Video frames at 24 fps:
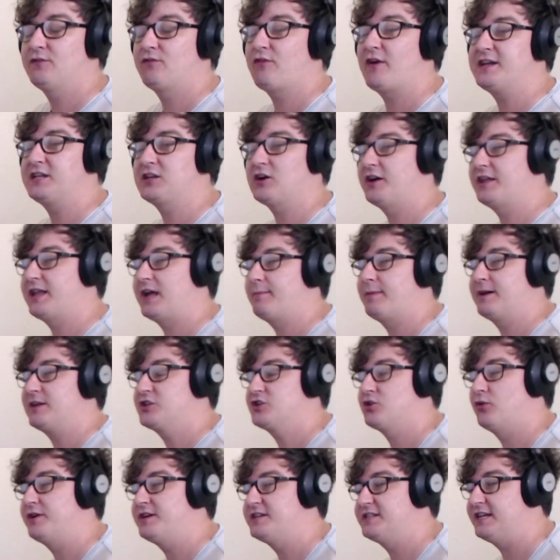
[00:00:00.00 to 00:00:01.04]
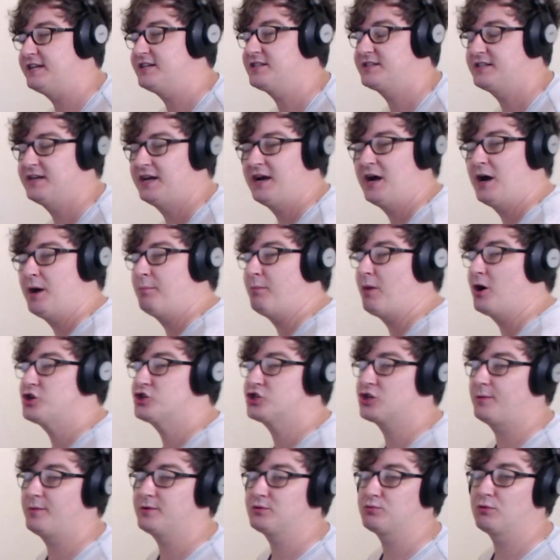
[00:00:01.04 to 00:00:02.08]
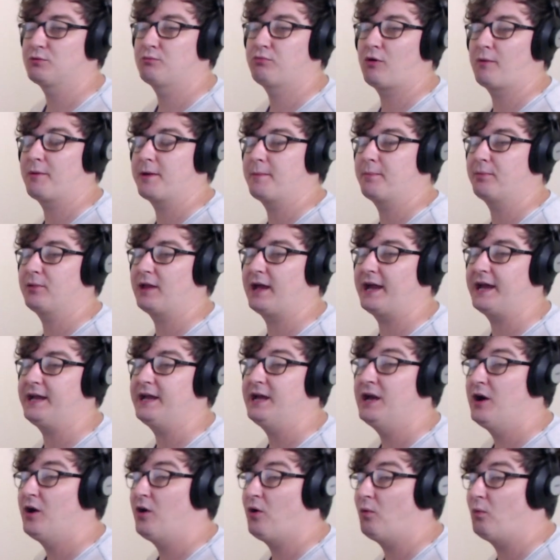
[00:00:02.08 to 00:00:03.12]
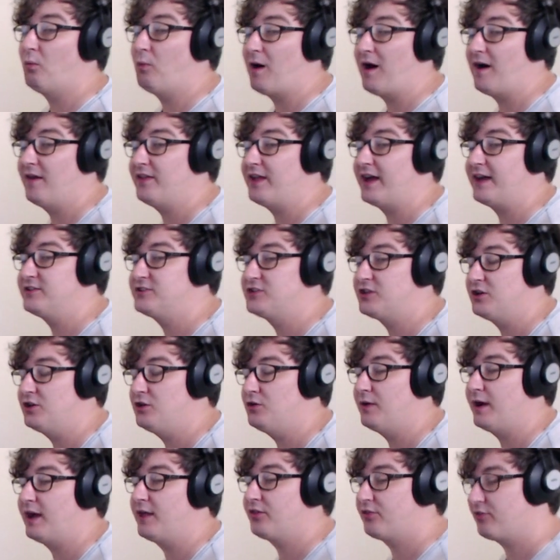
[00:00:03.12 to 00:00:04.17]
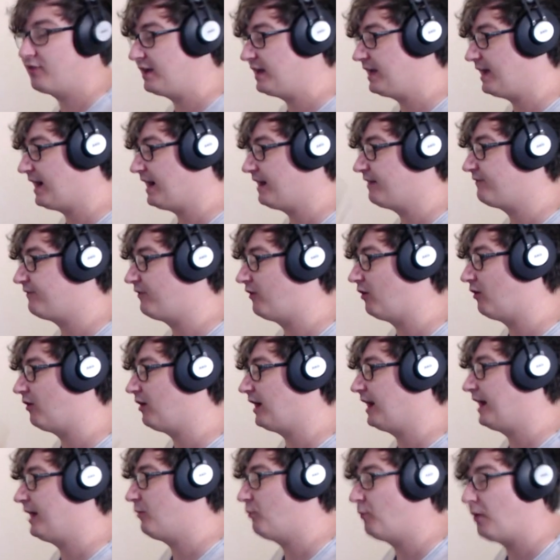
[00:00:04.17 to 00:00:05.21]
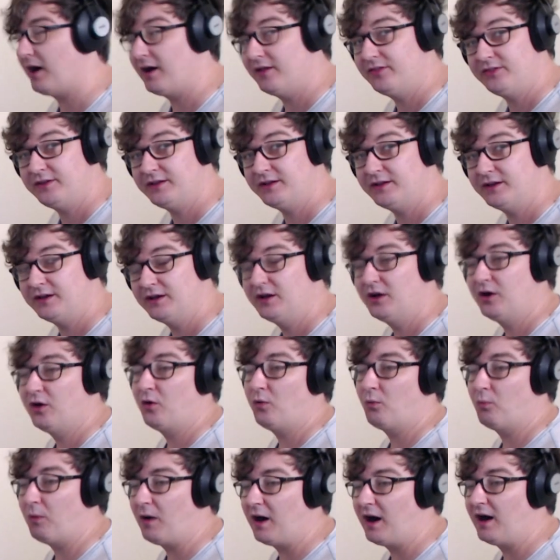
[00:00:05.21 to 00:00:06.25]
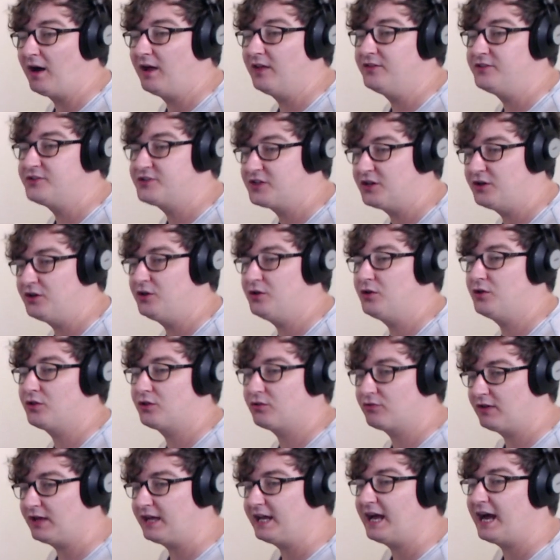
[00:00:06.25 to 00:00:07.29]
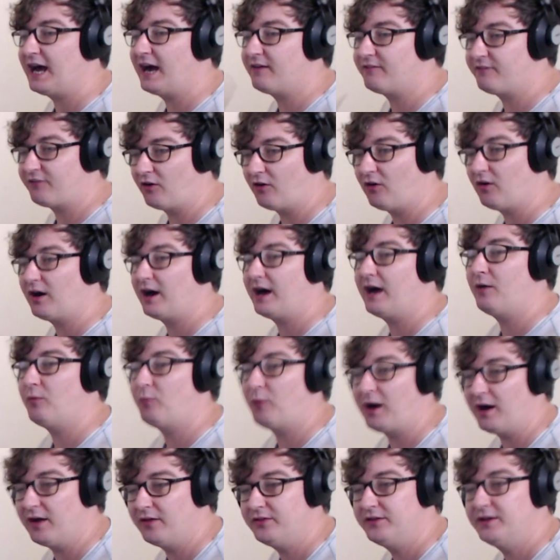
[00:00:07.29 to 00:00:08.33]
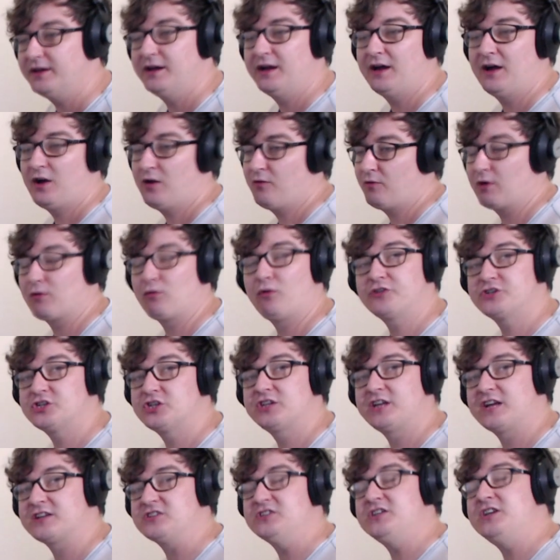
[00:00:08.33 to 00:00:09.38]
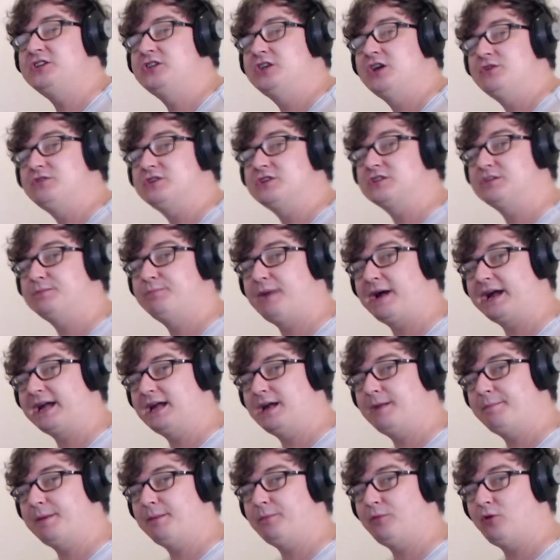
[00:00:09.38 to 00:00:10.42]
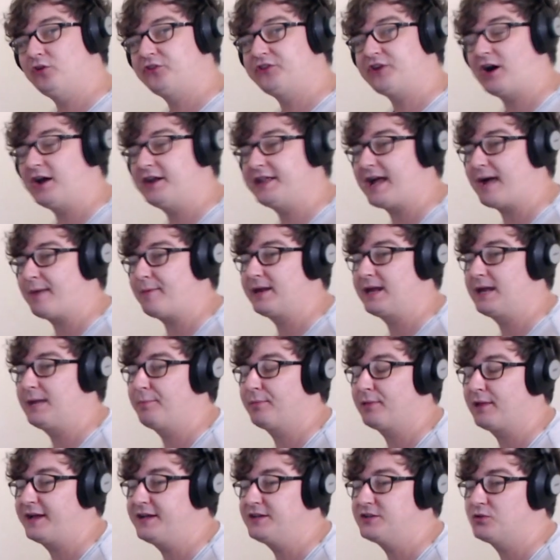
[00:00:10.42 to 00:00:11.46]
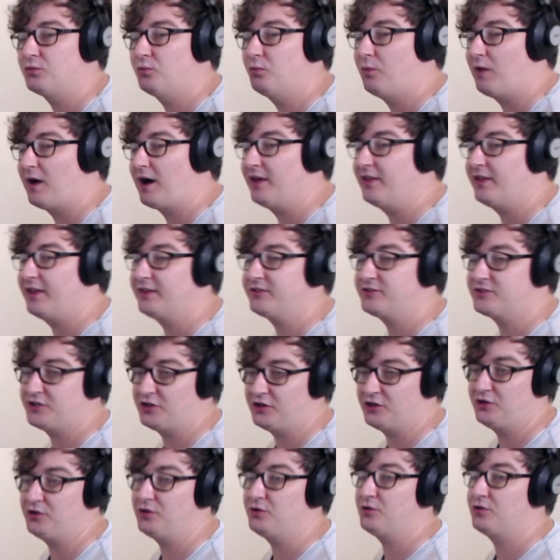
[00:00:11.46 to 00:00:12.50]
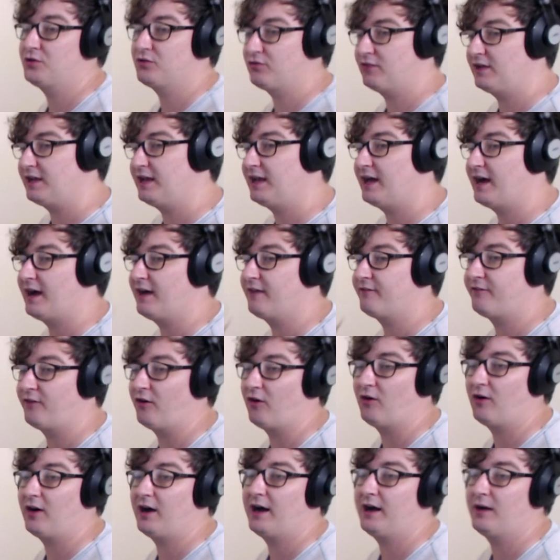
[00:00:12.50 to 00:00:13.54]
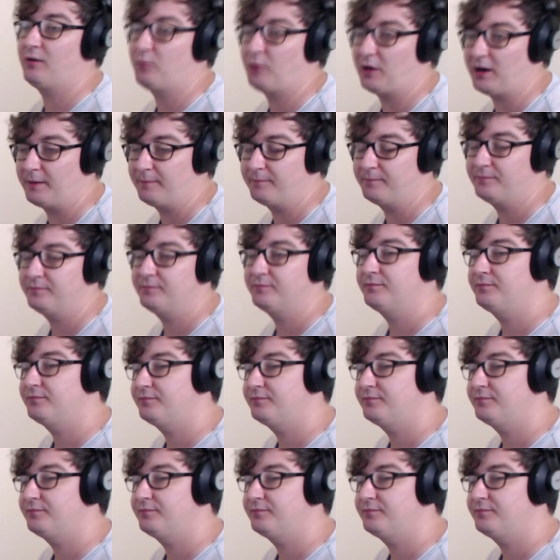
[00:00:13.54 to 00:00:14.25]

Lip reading: Very dynamic choices. Most drummers would probably play 1 and 2 and 3 and 4 and 1, 1, 2, 3 and 4 and 1. Well, Roger doesn't, he chooses to make it a bit more dynamic. He plays 1, 2, 3 and 4 and 1.